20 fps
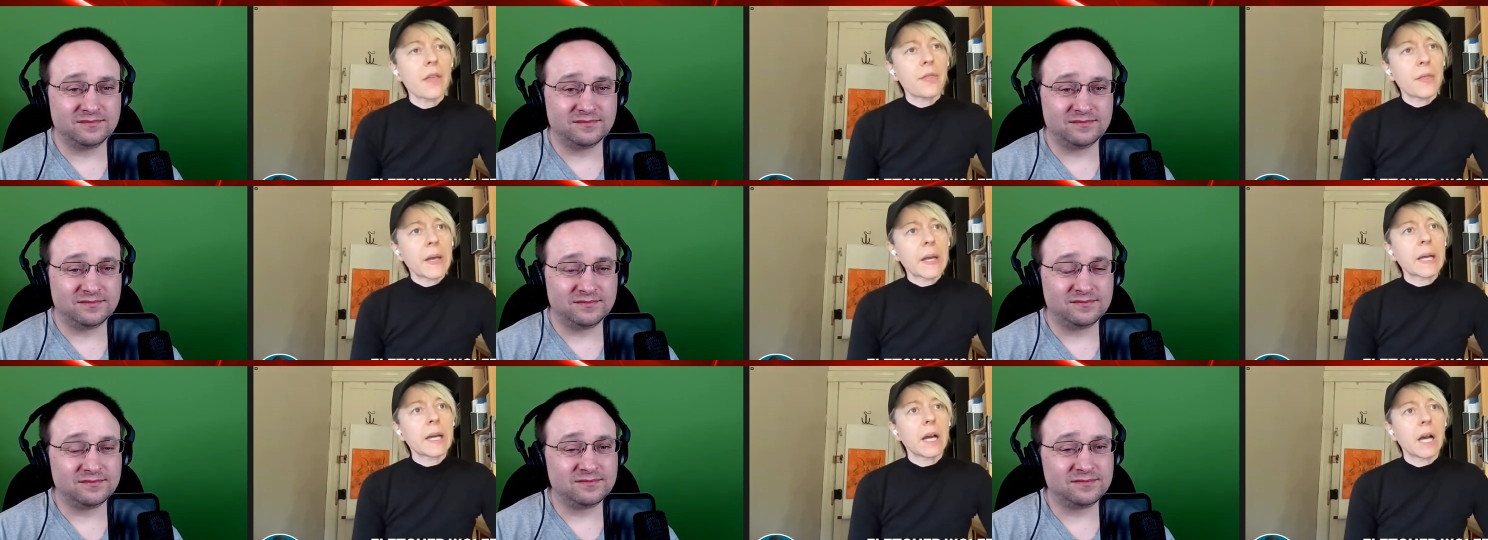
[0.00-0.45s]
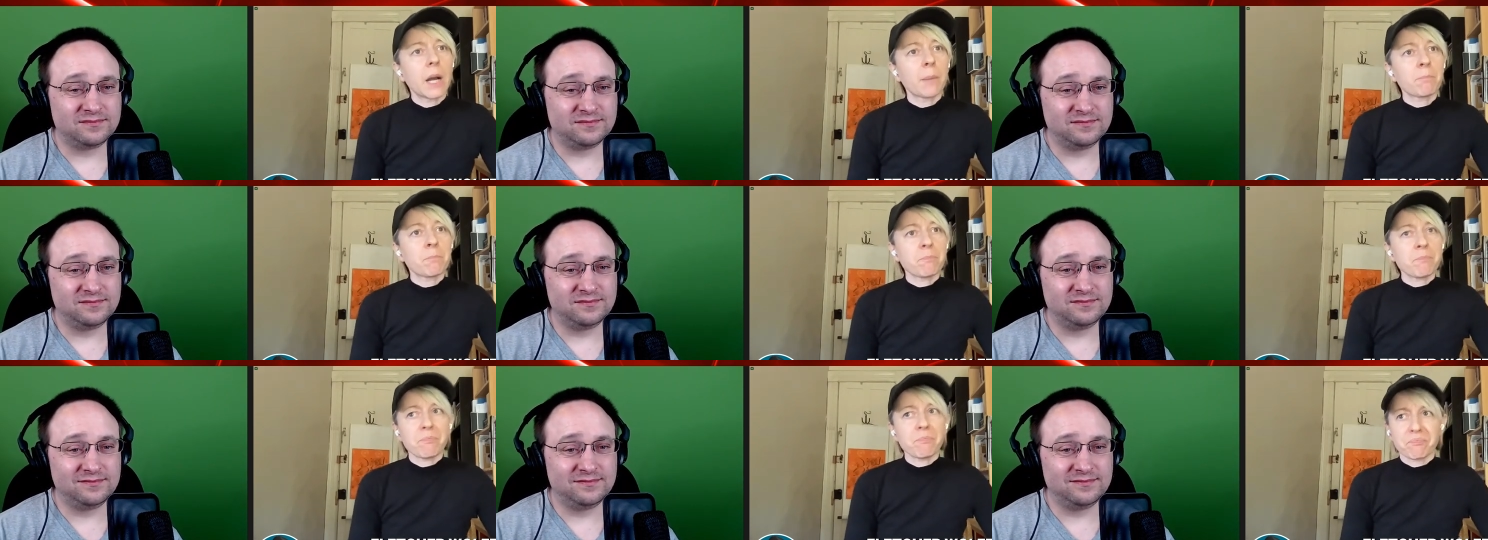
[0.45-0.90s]
Speaker 1: think
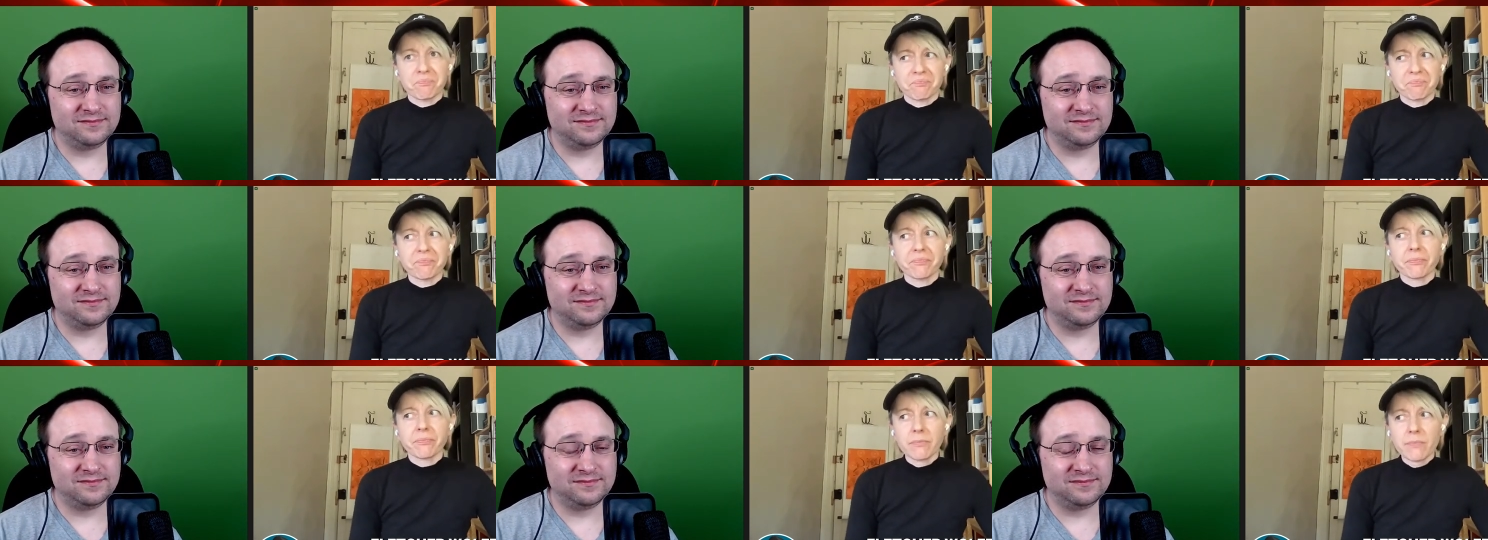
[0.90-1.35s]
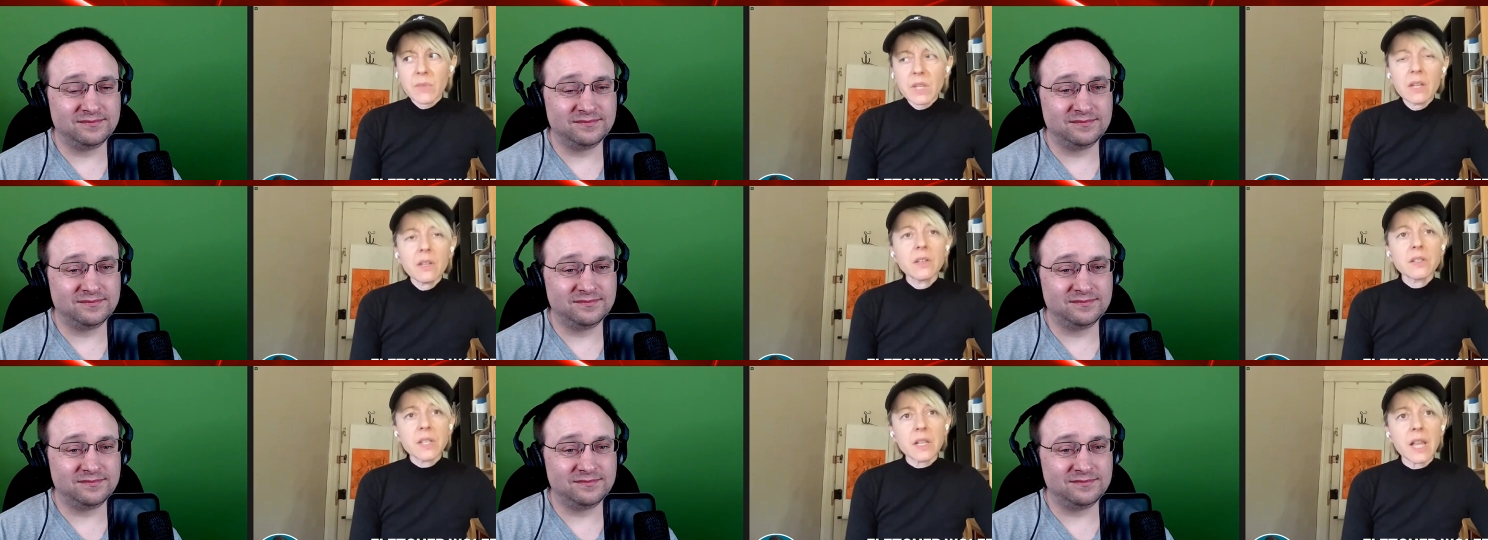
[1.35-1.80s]
um
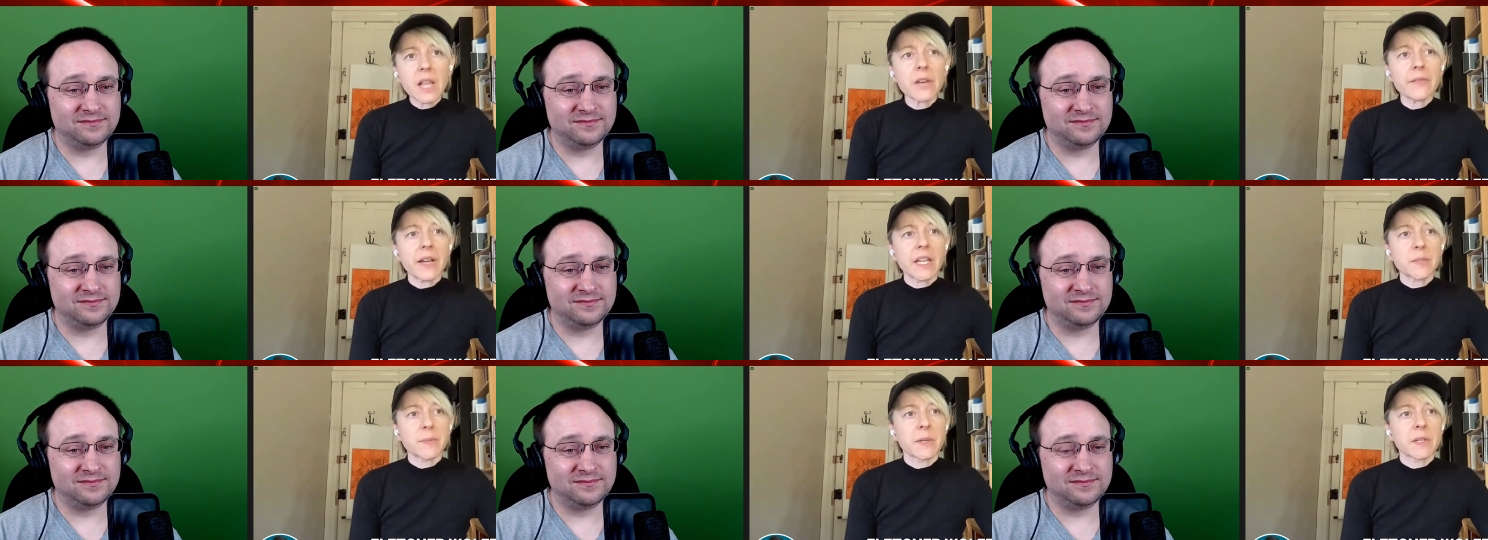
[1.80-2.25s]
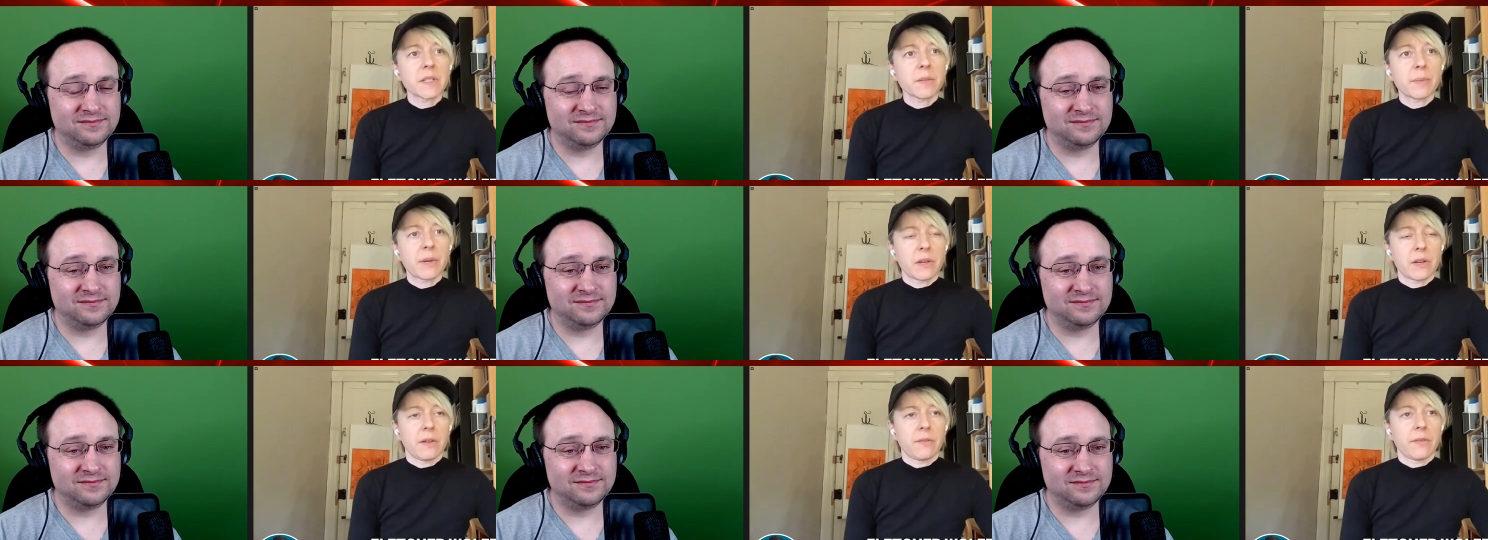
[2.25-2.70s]
there's a lot of aspects
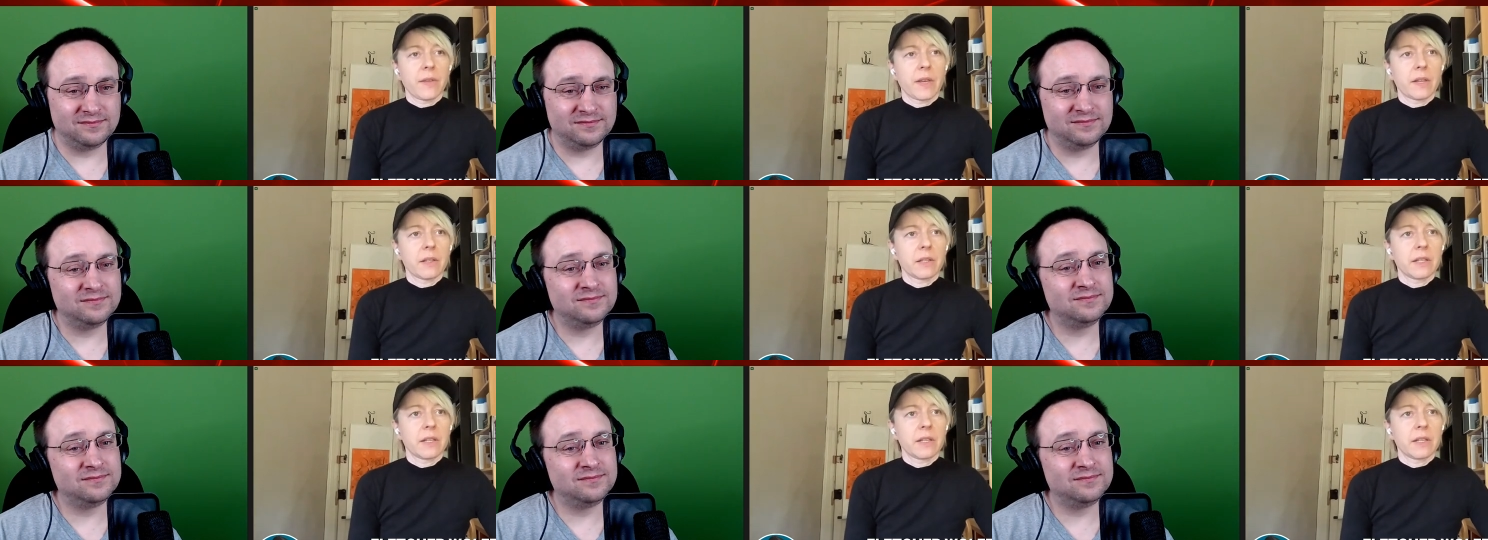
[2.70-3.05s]
about it that